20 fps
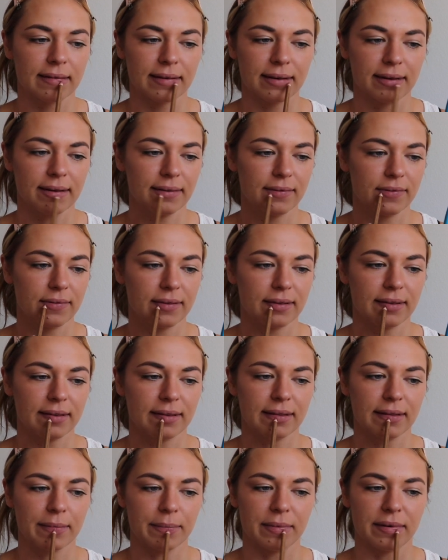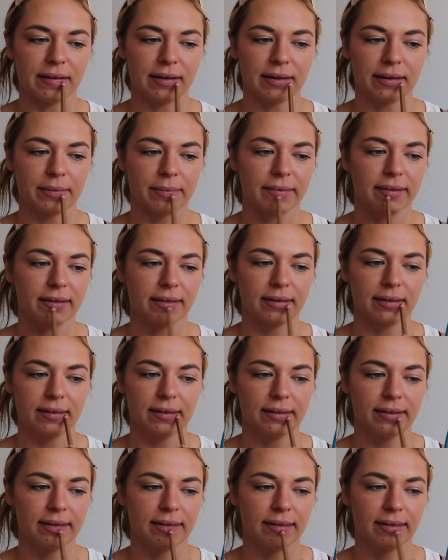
Kind of fill in the bottom a little.